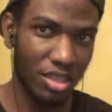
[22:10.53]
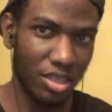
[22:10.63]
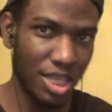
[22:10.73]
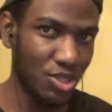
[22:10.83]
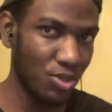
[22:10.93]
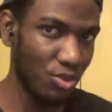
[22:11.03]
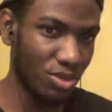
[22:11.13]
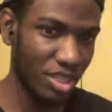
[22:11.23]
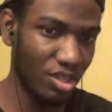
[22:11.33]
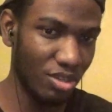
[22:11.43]
that you don't
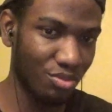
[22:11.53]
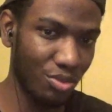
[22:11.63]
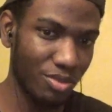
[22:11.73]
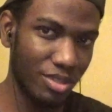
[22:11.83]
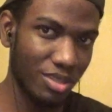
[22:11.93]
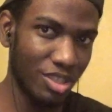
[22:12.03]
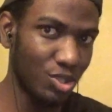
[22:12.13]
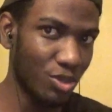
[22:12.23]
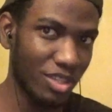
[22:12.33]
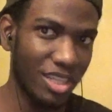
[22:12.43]
think of you
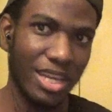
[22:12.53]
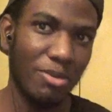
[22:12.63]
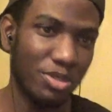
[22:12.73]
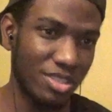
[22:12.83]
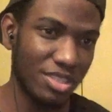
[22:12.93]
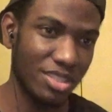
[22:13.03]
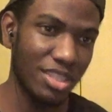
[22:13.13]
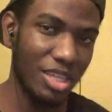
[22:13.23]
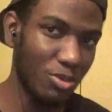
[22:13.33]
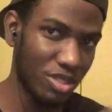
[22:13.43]
don't think that wasn't
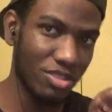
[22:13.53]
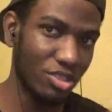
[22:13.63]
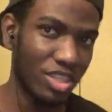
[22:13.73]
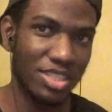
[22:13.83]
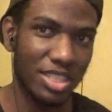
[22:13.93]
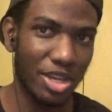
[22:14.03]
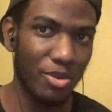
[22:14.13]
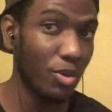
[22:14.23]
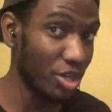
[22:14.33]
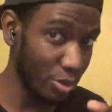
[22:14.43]
he wasn't looking scary
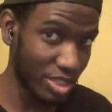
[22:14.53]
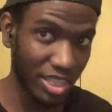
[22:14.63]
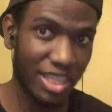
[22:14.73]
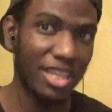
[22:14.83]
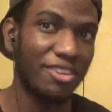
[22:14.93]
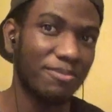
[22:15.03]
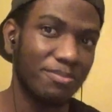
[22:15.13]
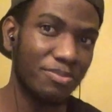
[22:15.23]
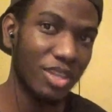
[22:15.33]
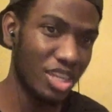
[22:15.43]
when he was a kid
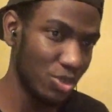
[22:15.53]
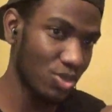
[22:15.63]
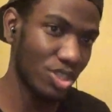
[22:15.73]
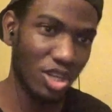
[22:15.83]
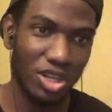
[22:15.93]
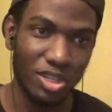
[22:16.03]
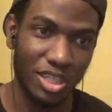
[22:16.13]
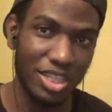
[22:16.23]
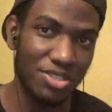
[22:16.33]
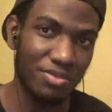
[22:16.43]
and you saw
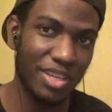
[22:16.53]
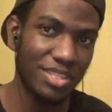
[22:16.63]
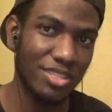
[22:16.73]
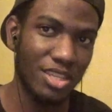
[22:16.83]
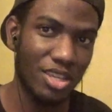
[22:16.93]
his face.